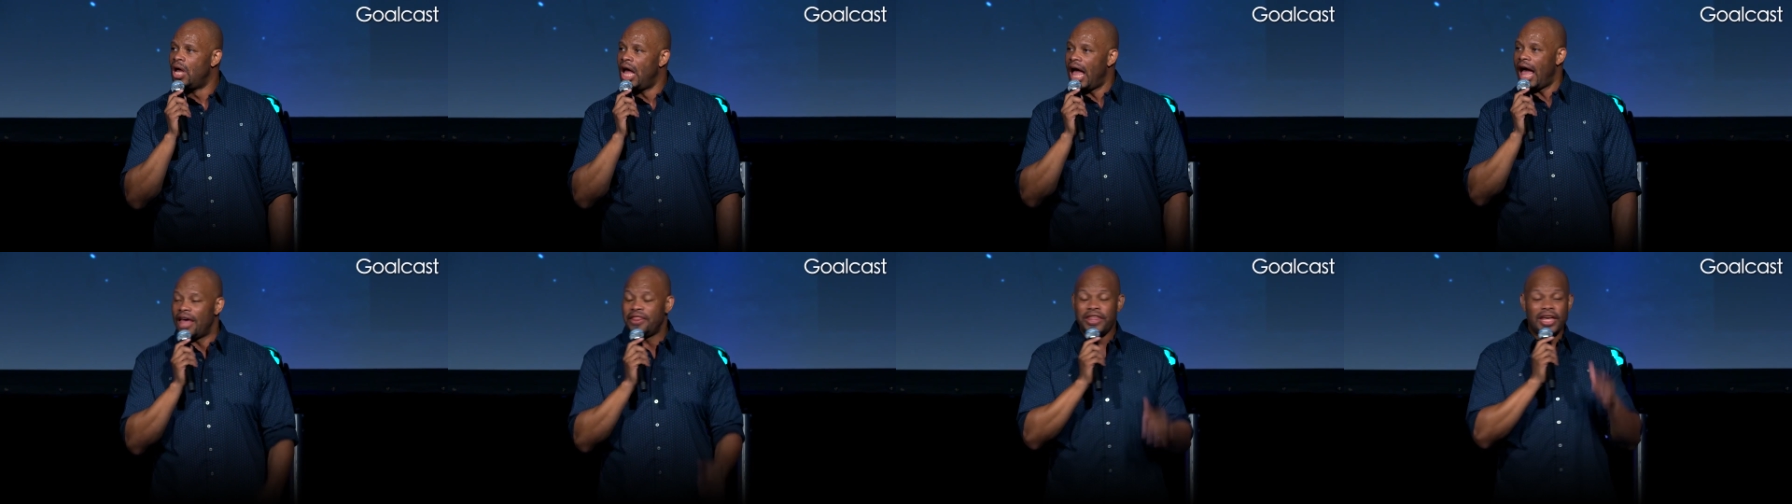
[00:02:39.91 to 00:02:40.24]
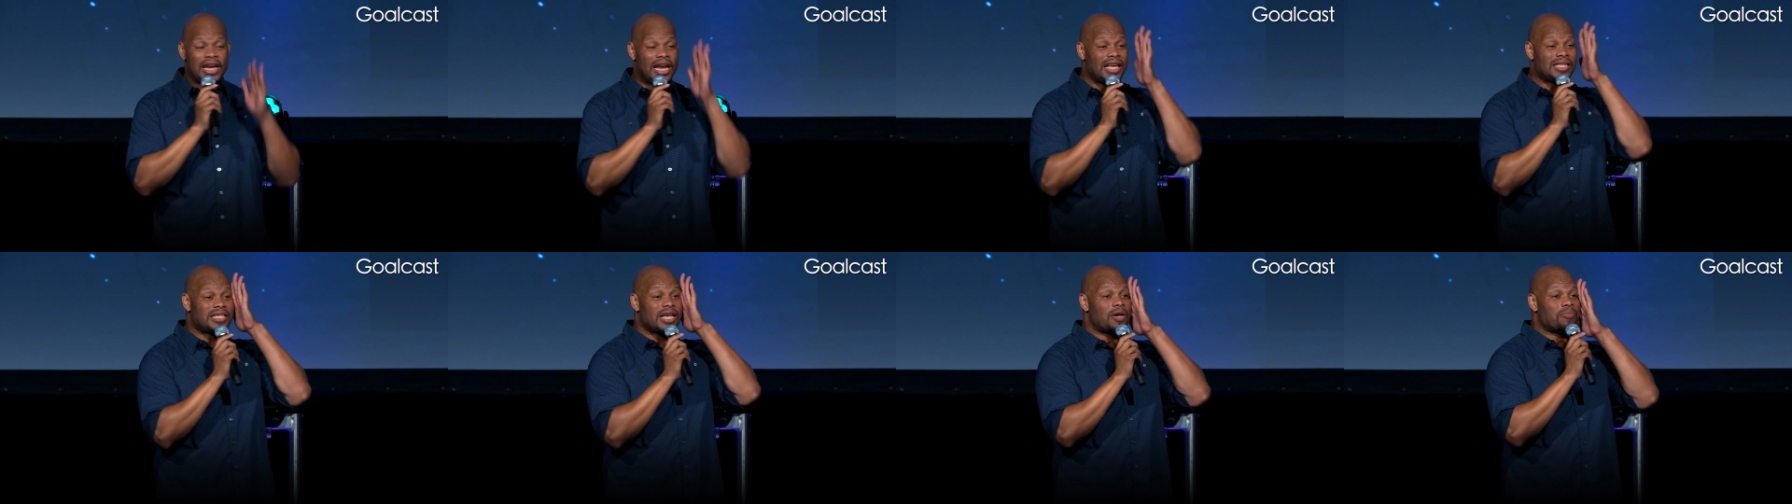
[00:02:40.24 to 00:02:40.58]
And then
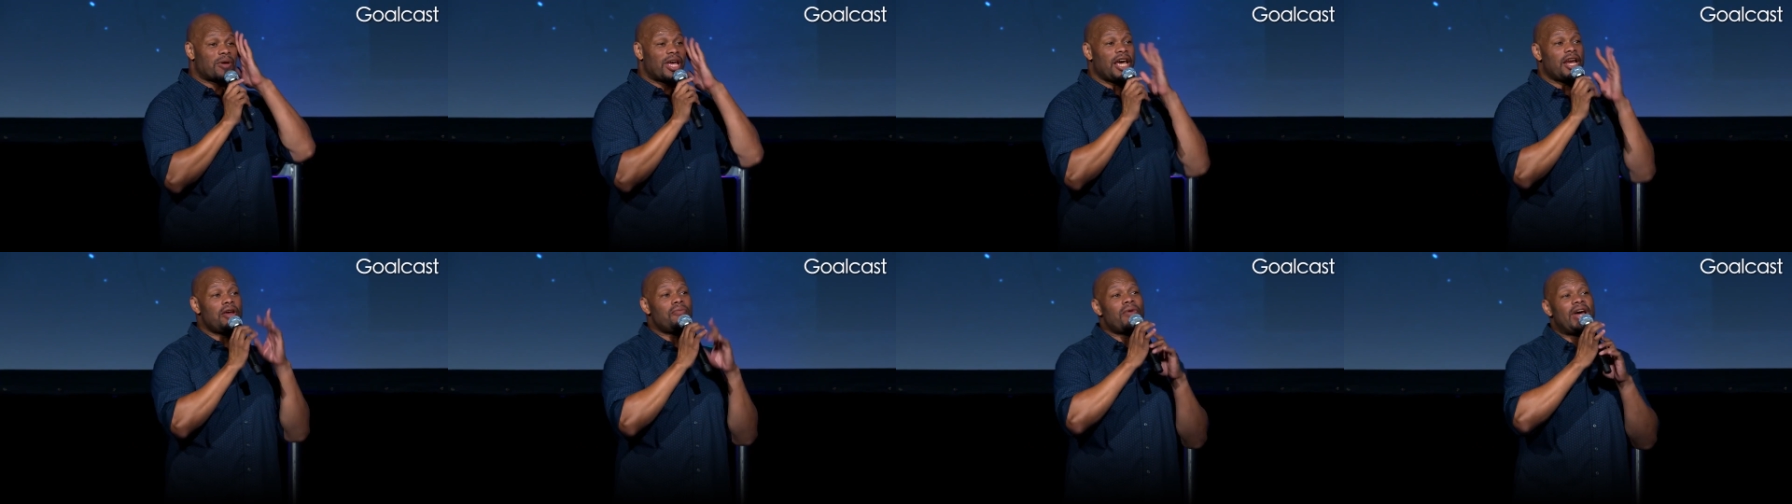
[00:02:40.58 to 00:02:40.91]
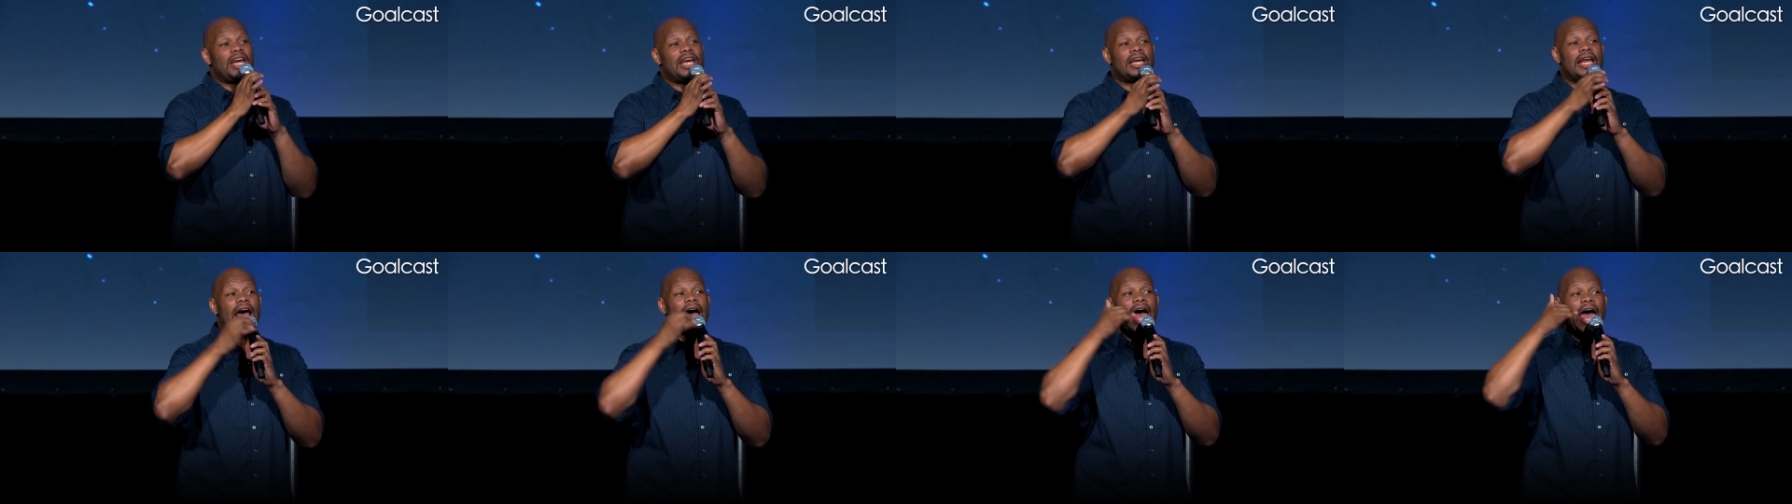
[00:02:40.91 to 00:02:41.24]
as I'm getting
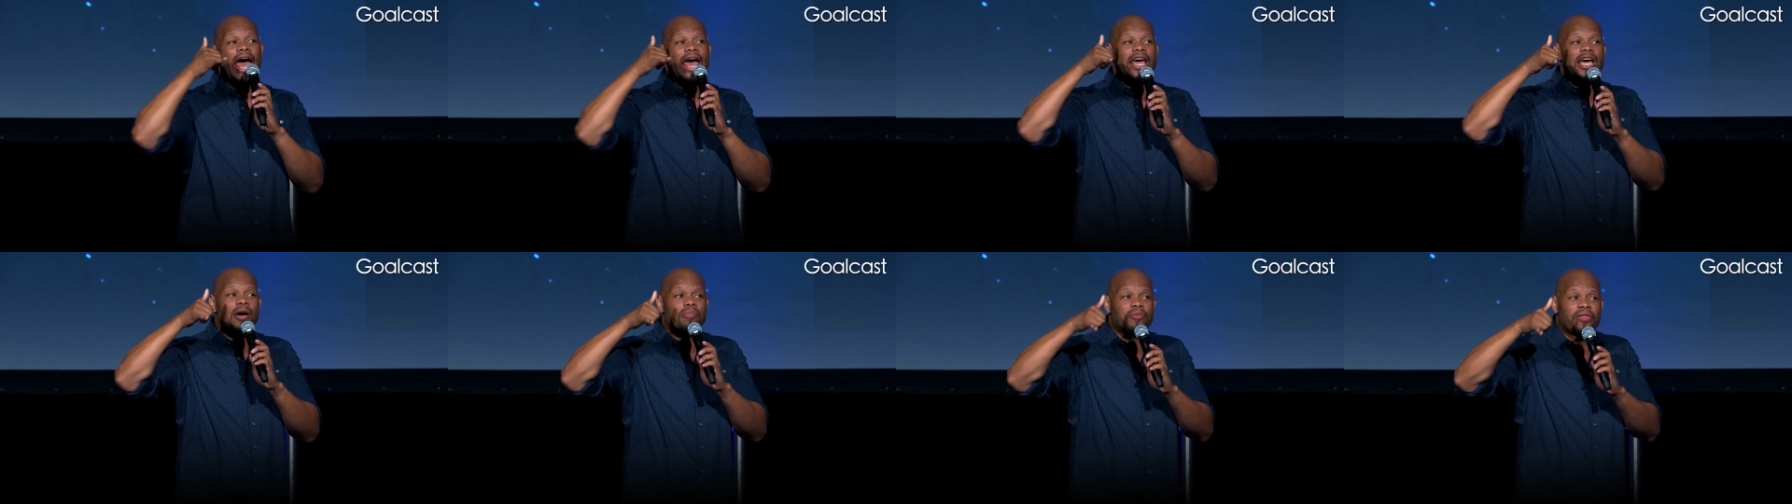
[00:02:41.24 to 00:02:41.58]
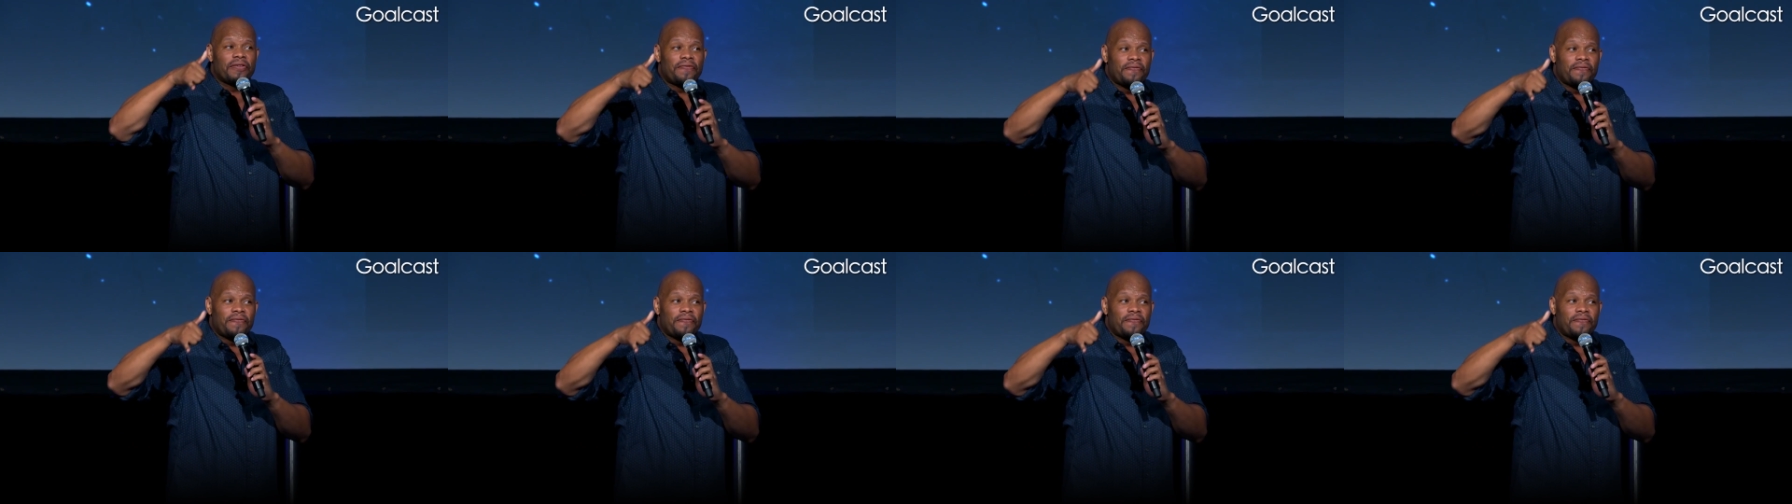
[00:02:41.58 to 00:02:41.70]
ready to hang up the